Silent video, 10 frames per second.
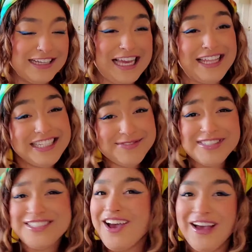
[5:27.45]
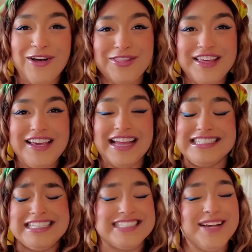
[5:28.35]
okay, this one's not healthy,
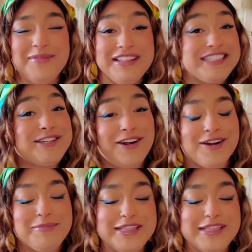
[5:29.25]
and some of these aren't,